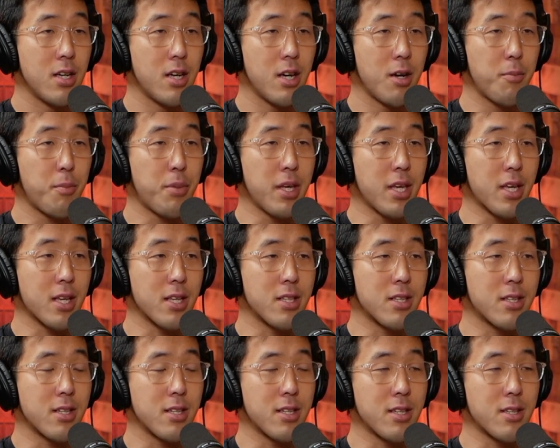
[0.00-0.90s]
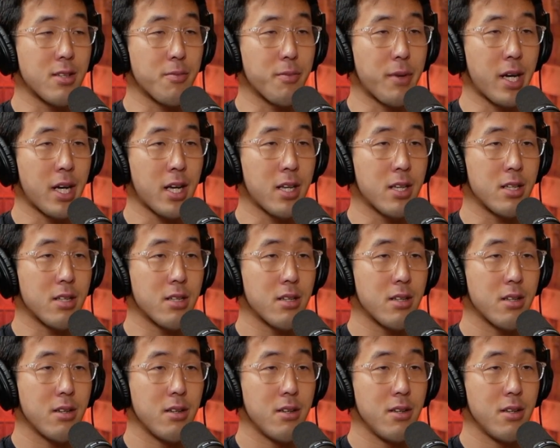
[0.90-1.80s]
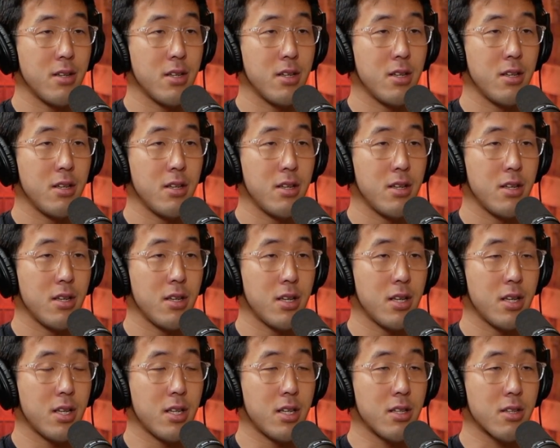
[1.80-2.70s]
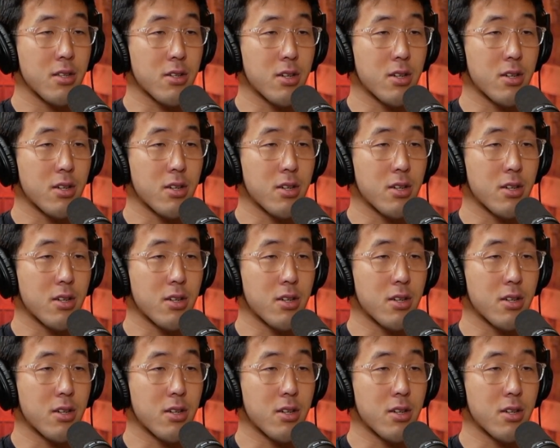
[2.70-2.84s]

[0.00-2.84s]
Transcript: a peek into his mind yeah that is